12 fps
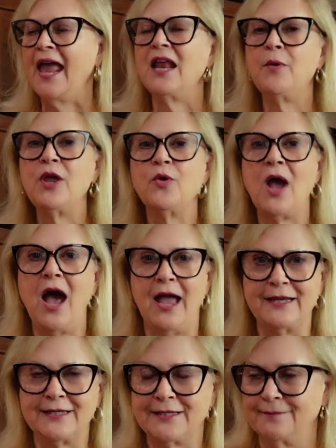Anyway, you
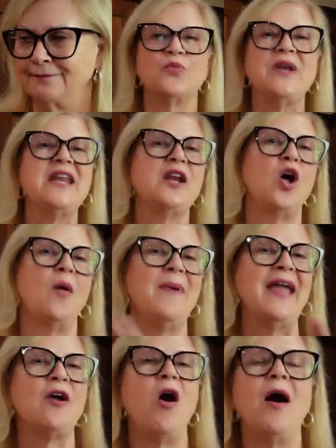guys, reading all
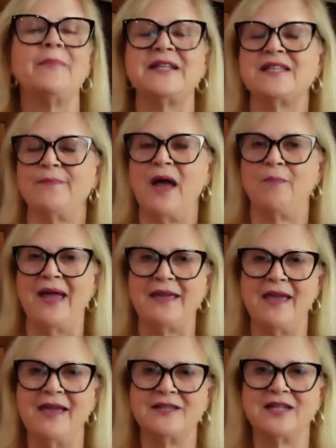my comments about my
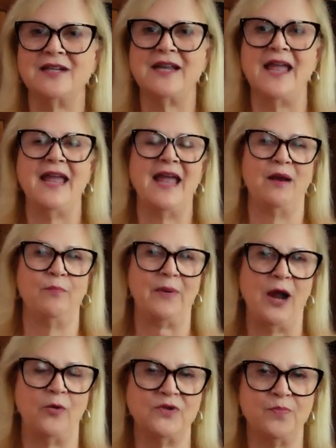cakes today and
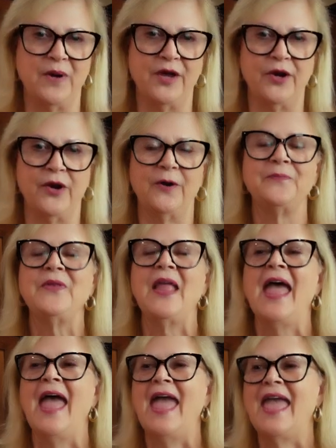browned butter
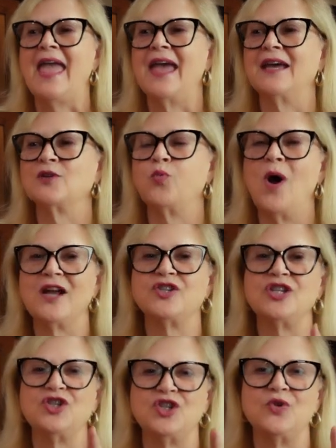and
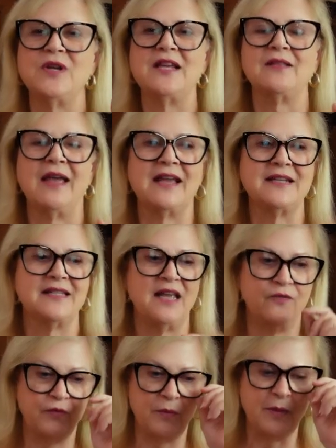watching Judy, like I
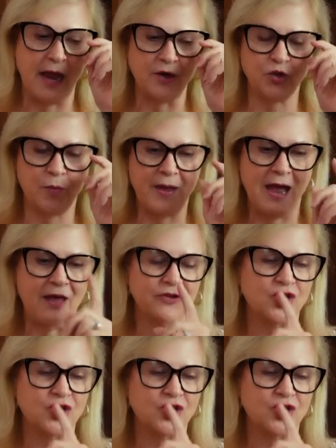said, from Naturopath.